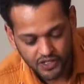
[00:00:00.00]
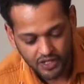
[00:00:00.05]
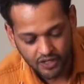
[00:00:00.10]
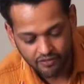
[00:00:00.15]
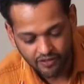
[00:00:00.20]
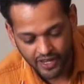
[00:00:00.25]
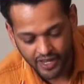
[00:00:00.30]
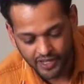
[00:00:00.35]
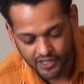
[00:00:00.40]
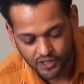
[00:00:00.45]
of
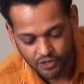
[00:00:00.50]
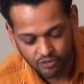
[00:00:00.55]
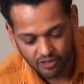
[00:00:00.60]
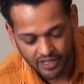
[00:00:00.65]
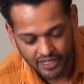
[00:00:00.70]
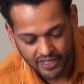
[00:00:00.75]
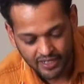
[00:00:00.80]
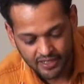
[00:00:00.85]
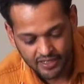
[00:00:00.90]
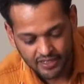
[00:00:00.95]

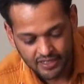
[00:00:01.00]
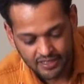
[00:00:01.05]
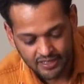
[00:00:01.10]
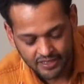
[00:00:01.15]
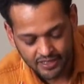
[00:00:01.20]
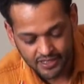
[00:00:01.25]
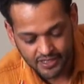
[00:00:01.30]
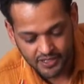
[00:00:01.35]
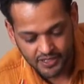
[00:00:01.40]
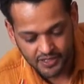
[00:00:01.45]
AIDS-related
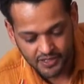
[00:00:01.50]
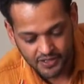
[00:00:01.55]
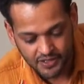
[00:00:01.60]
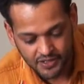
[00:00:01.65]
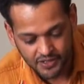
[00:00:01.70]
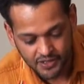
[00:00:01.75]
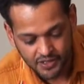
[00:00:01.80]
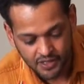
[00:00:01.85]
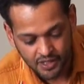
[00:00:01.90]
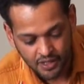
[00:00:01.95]
illnesses.